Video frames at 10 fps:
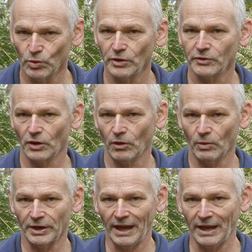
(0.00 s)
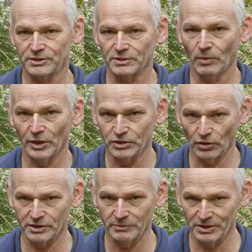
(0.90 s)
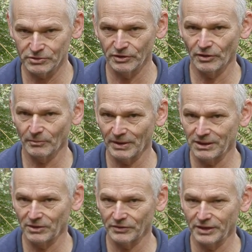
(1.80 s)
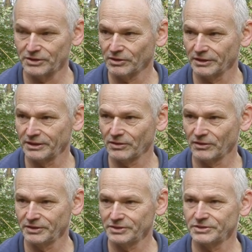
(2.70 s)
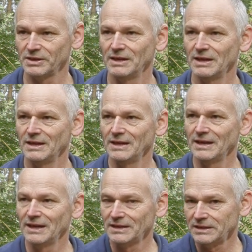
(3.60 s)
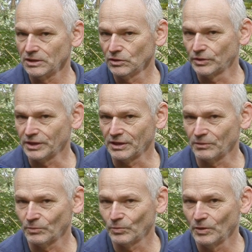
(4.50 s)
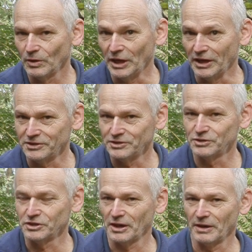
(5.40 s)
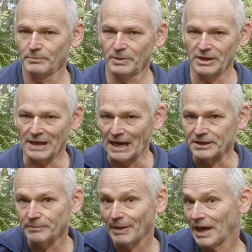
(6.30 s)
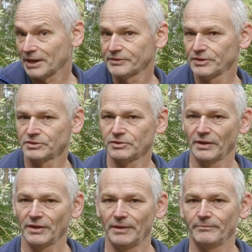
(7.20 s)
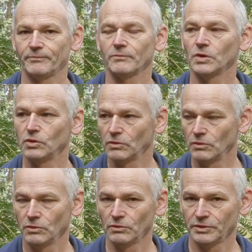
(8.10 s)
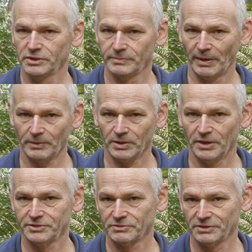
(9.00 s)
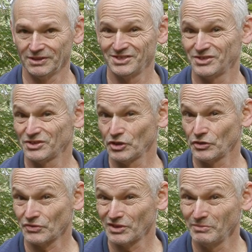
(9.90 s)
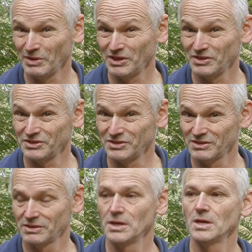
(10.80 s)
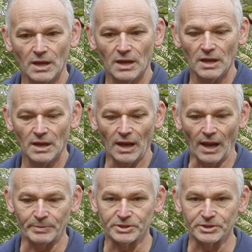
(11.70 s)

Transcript: work that I want to add to my documentary that I'm making on the Agile Endocrinus, looking at being under bark and things like that, you'll need to be up closer, at least 3 meters. App